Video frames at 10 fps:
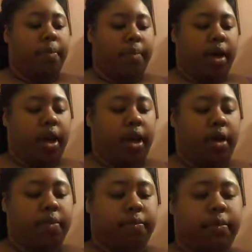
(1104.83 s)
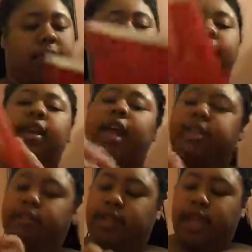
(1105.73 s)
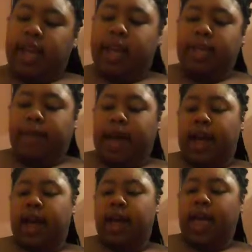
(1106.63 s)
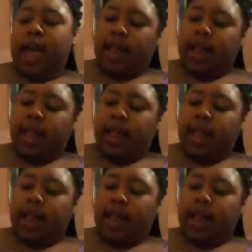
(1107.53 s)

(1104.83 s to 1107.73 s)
but Seven Nights of Sin is by